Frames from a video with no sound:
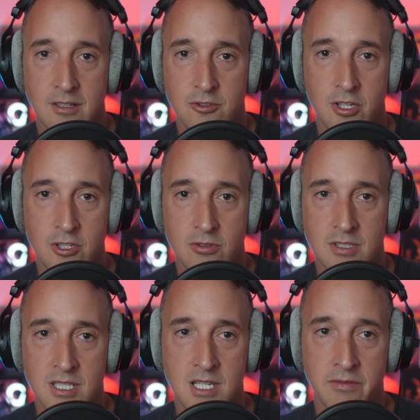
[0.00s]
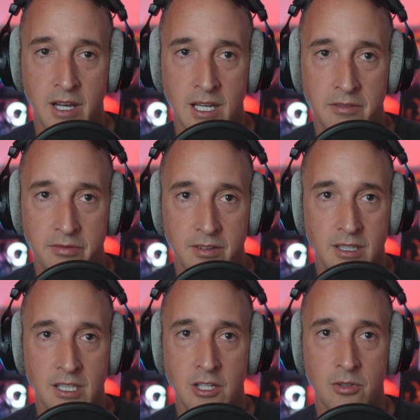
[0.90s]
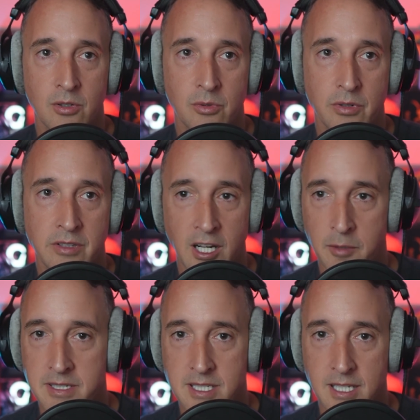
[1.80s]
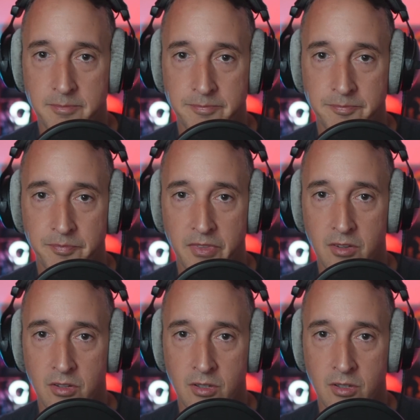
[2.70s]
traditional 65 year old retirement date. So,